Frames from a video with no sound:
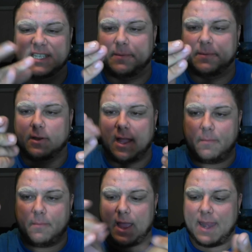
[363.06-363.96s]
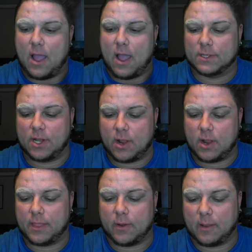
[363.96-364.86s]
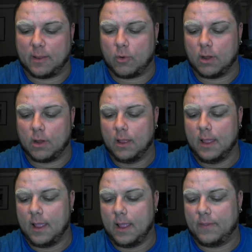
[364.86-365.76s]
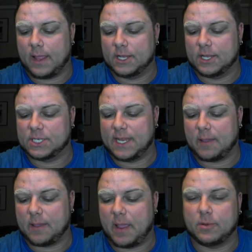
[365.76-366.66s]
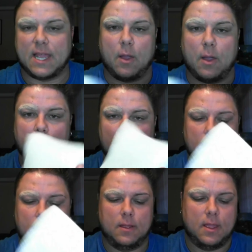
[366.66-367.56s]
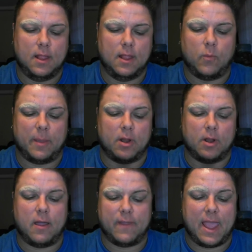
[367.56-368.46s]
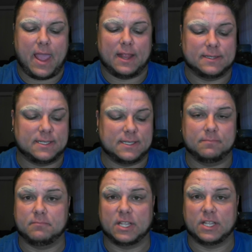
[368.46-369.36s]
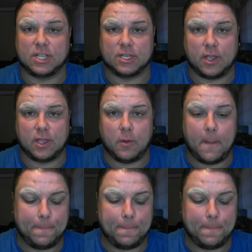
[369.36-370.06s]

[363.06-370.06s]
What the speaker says: the spirit gum, and now it's not on there anymore. And then I can just take a paper towel, wipe it off, and it's good to go.